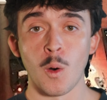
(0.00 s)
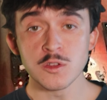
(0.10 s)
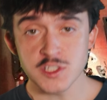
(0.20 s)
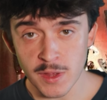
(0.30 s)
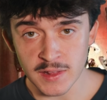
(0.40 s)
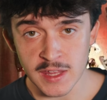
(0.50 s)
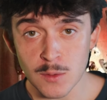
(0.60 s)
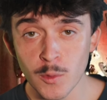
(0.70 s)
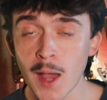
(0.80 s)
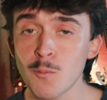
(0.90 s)
Ultimately,
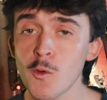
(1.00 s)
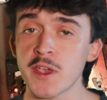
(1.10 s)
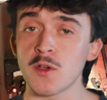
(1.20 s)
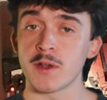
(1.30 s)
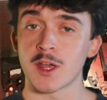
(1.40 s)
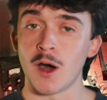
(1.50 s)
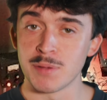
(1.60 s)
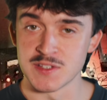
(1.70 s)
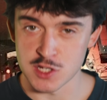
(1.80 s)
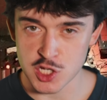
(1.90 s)
when I'm working on a
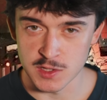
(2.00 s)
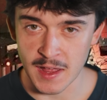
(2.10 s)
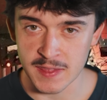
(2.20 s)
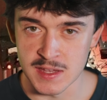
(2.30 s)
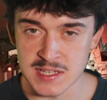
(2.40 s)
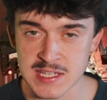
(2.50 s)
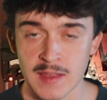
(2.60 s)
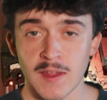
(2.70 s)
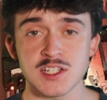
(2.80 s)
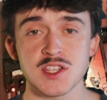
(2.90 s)
composition like this, I
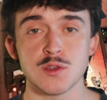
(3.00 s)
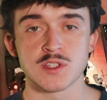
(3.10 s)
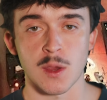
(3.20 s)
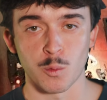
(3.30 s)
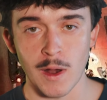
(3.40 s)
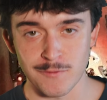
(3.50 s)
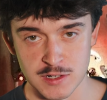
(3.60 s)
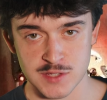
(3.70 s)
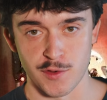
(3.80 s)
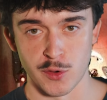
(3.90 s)
like to use a
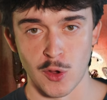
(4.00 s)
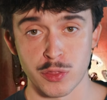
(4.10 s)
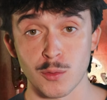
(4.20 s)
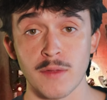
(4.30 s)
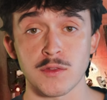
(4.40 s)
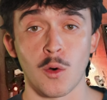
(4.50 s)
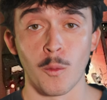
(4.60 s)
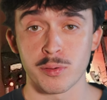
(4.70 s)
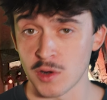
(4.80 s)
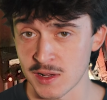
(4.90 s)
reference photo throughout the
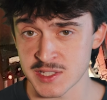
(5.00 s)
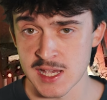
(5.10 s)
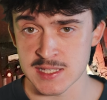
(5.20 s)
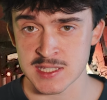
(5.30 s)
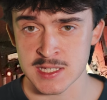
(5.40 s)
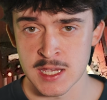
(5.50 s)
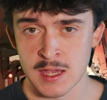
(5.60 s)
whole process.